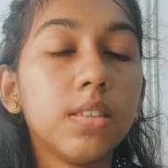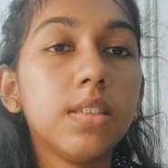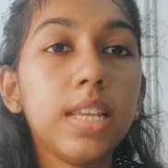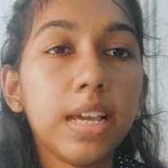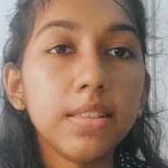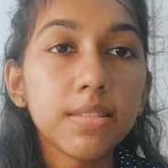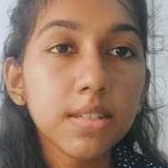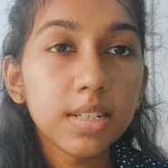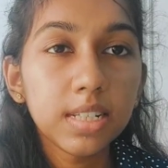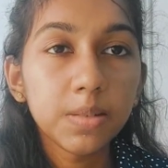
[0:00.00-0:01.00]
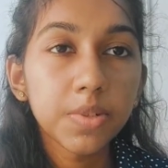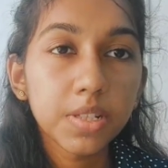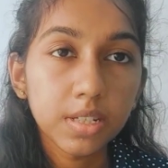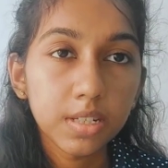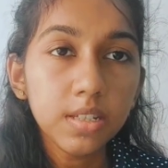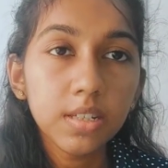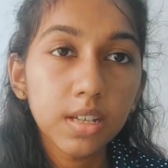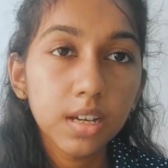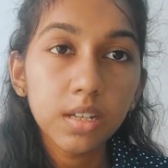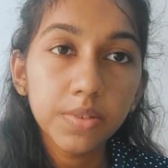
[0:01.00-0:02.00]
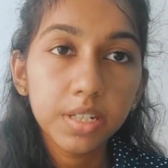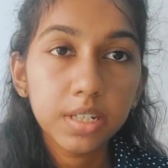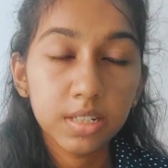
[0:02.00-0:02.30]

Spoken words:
The lands in Colombo City are very